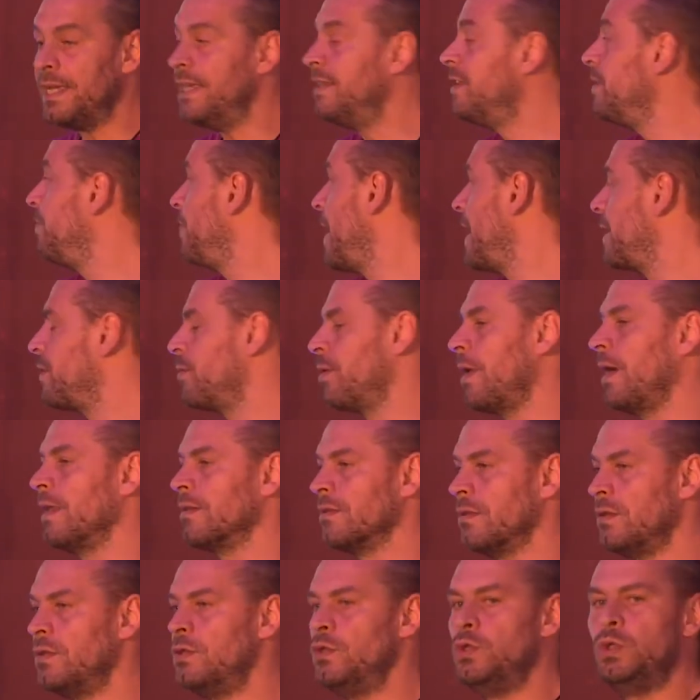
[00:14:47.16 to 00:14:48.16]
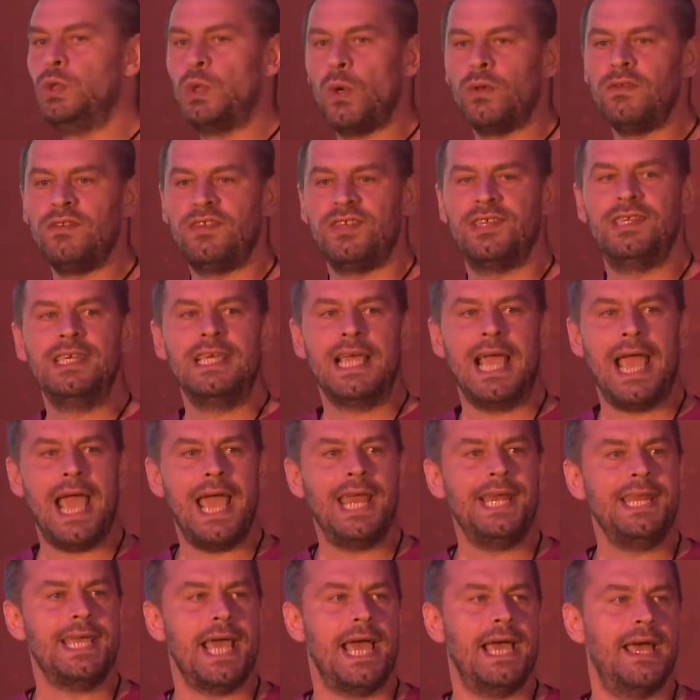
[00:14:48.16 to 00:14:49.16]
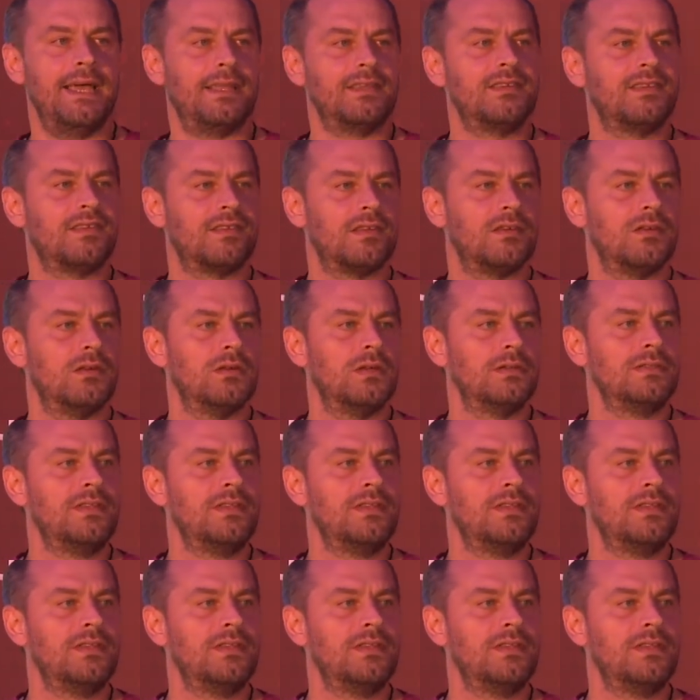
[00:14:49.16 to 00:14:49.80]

in the background. You don't see any ads.